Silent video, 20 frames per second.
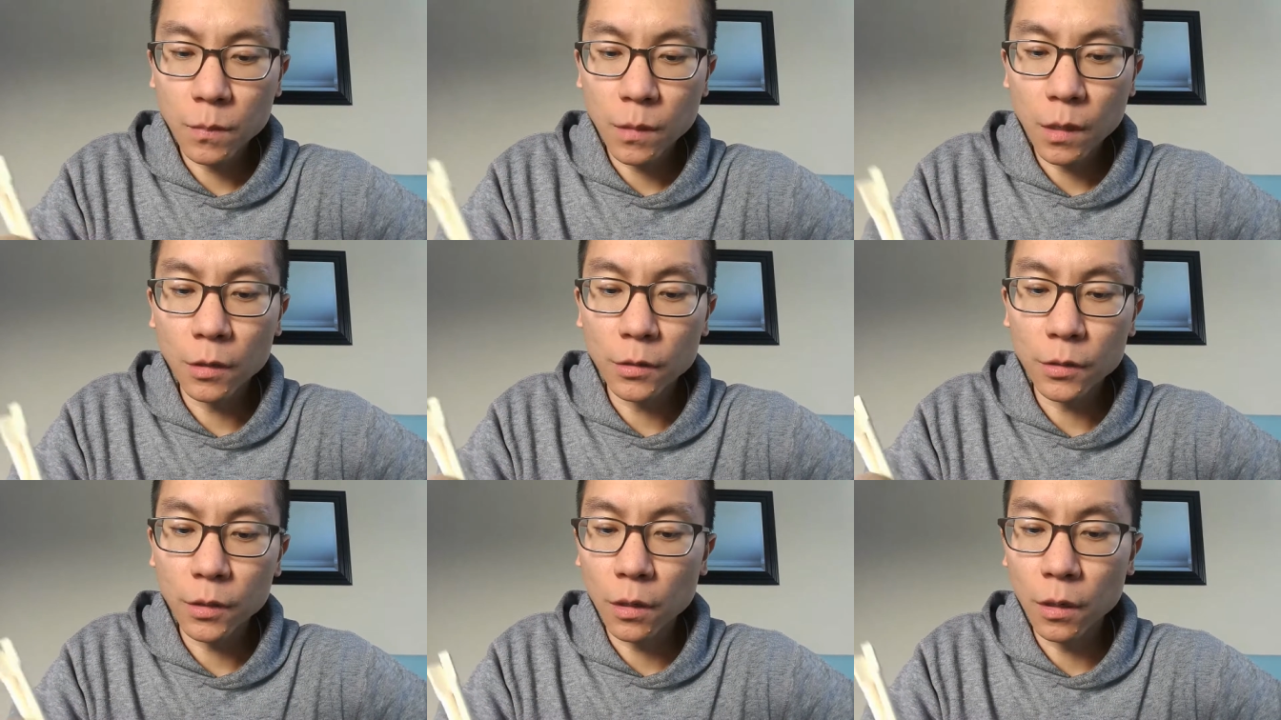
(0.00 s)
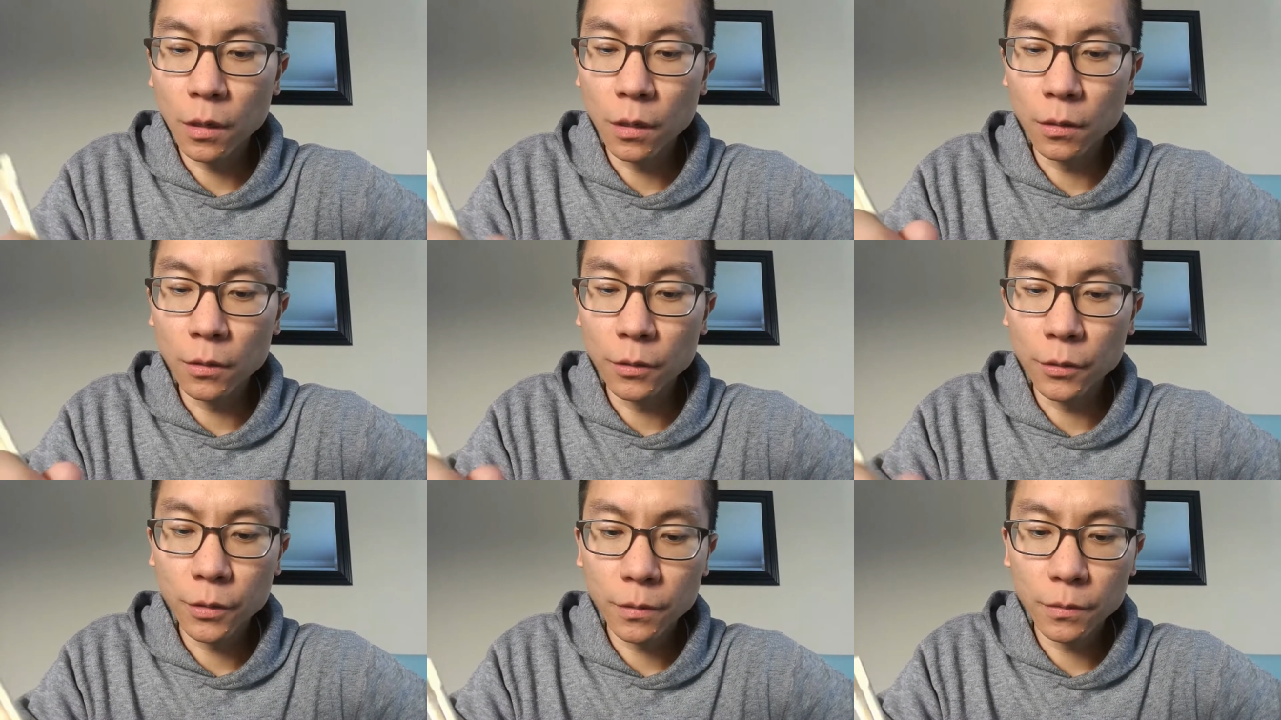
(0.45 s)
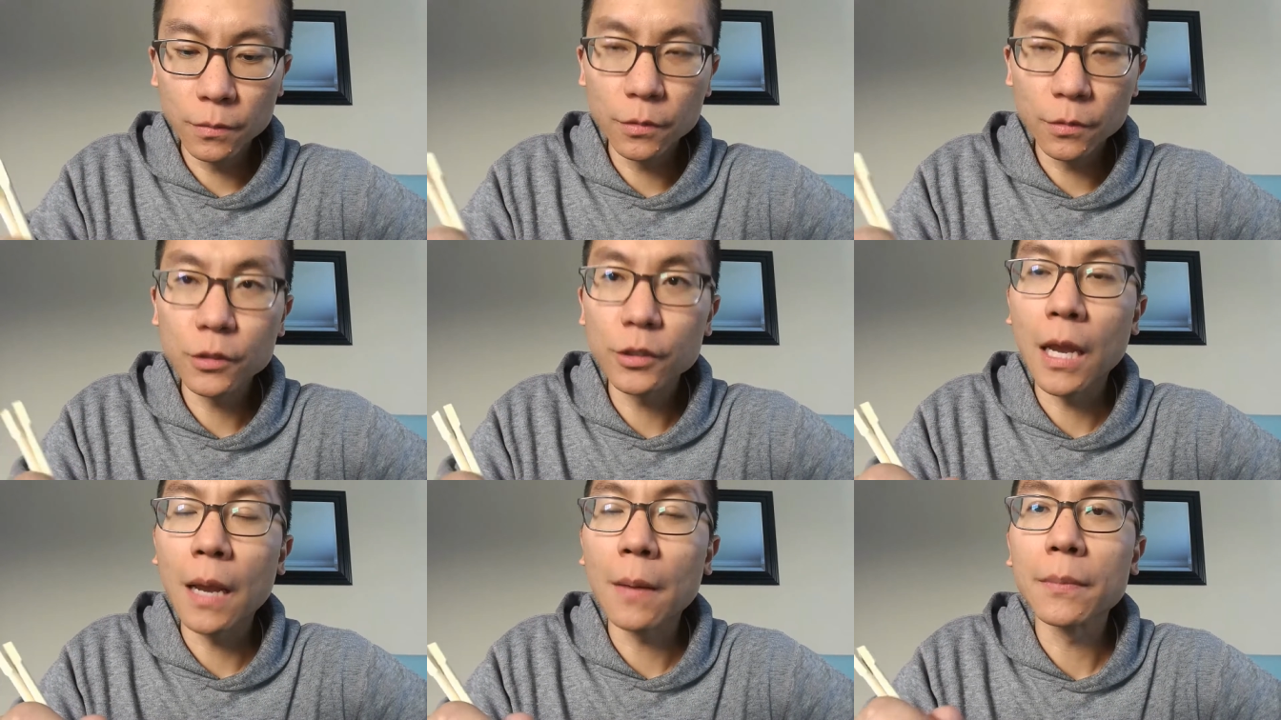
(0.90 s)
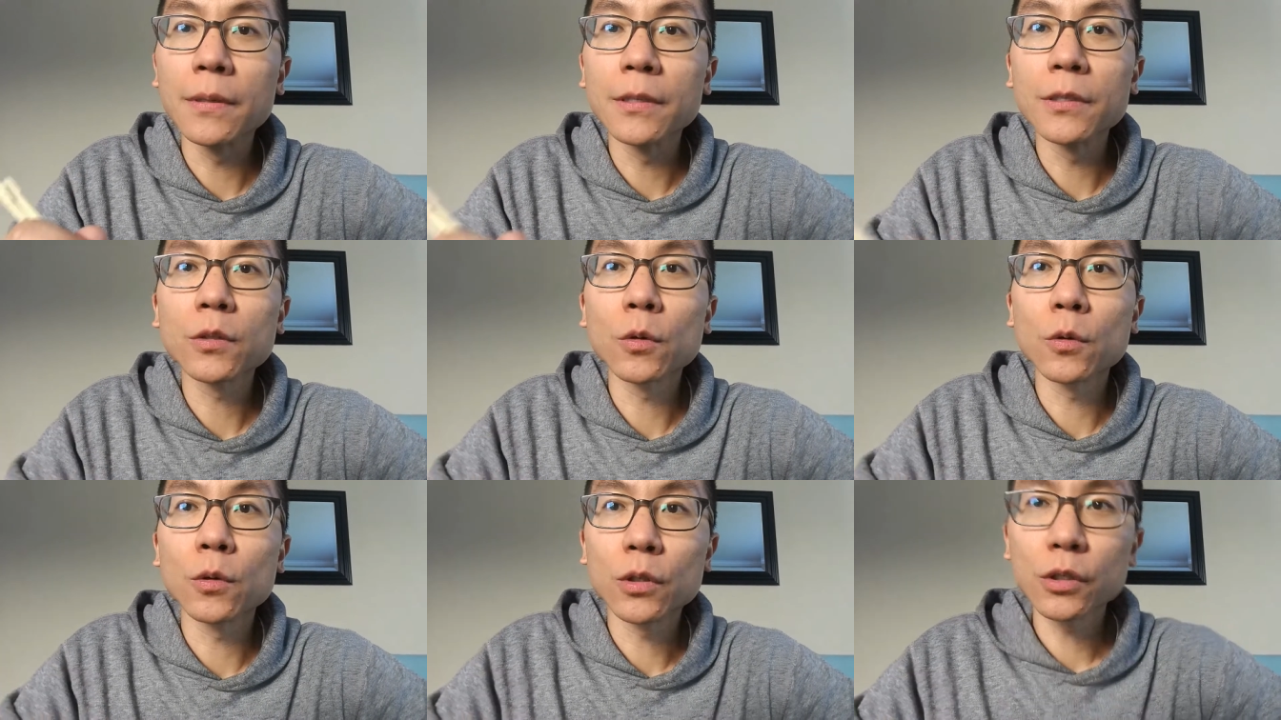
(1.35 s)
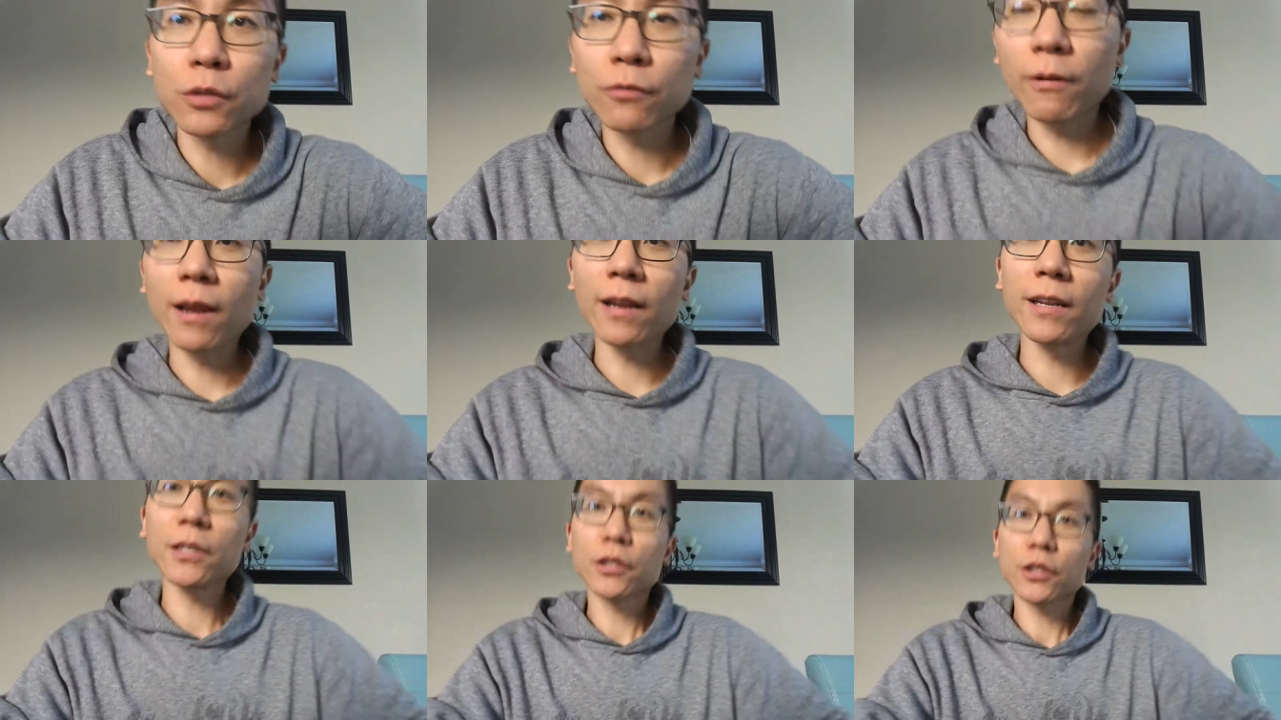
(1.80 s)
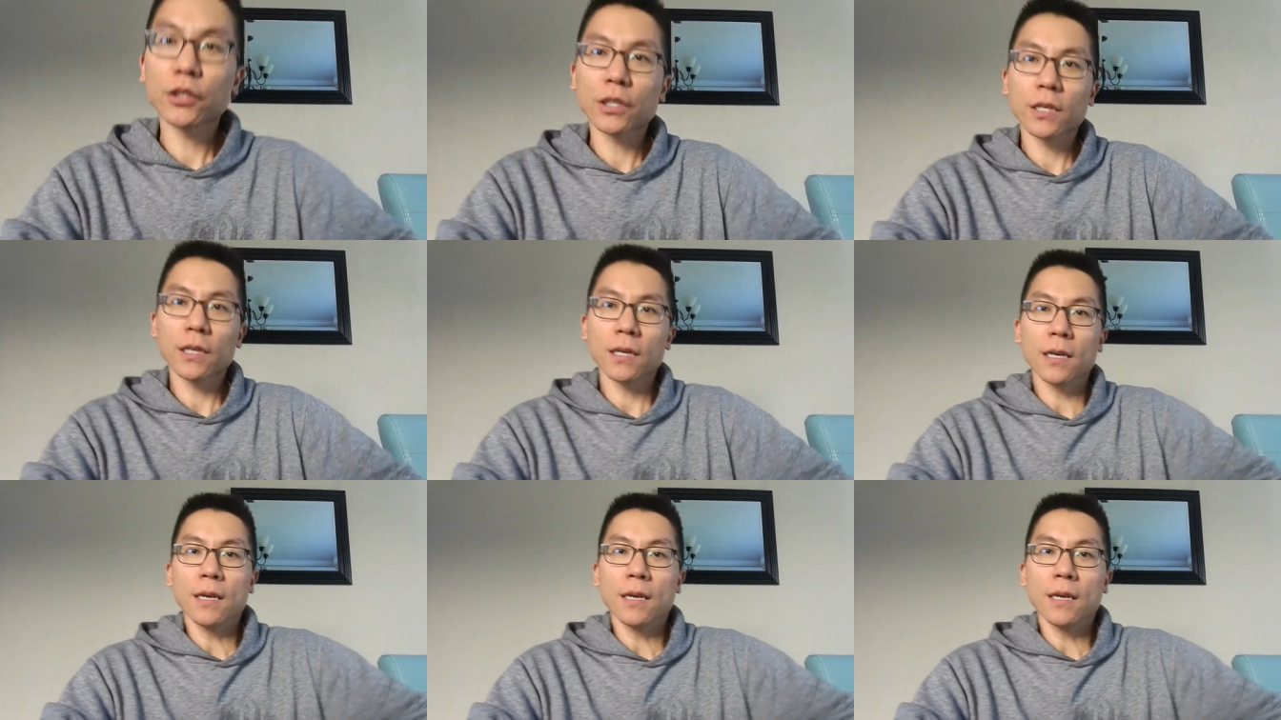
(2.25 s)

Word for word: also called Japanese horseradish.